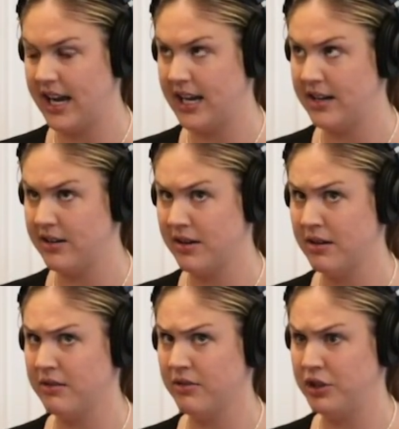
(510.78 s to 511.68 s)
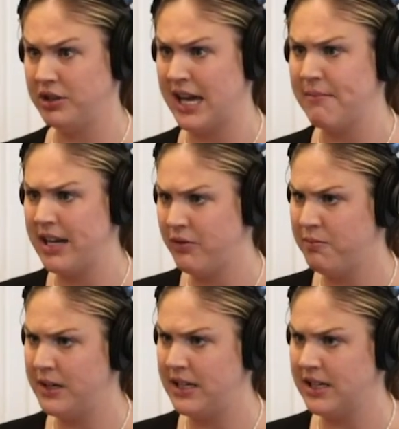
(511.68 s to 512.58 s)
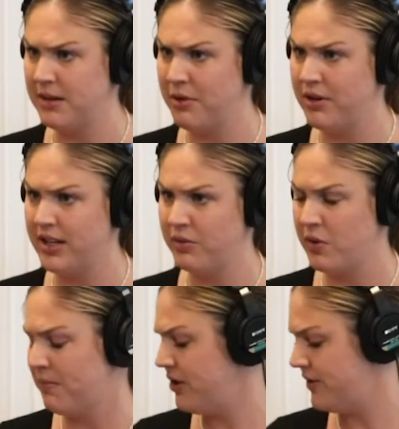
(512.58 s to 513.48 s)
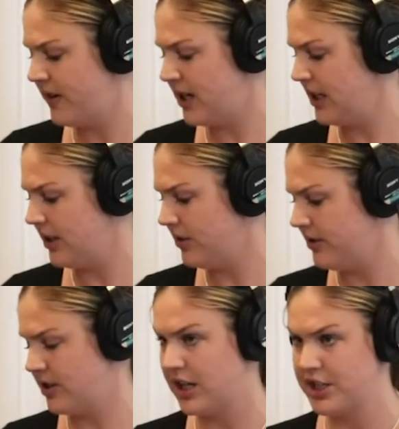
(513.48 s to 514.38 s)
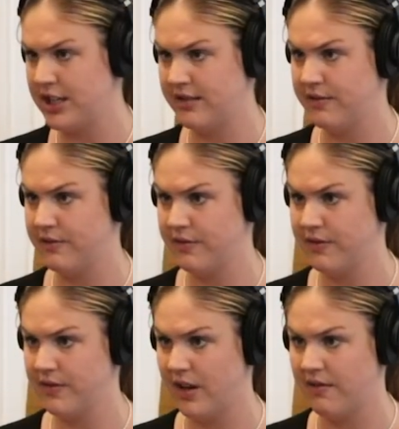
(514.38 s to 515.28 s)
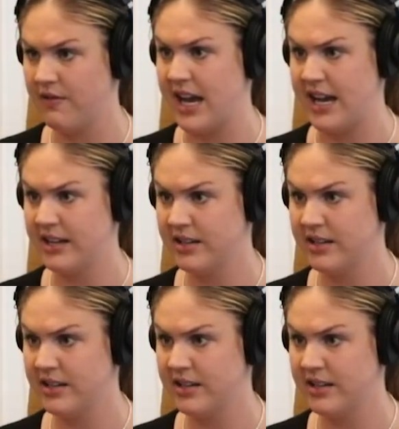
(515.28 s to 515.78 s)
and so that money would be community as well. But there's very little discussion of of that.